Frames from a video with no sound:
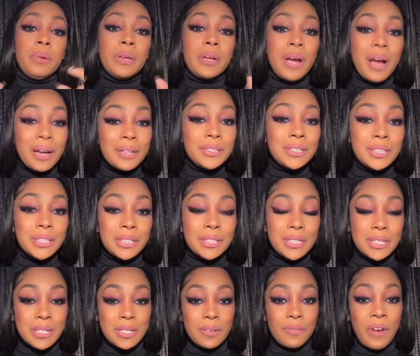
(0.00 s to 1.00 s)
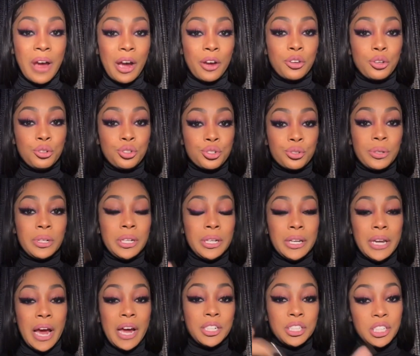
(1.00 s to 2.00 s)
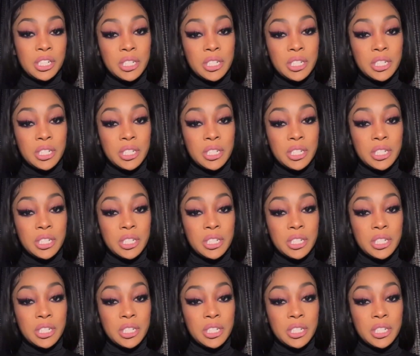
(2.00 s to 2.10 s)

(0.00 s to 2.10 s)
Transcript: Be conscientious of how you treat not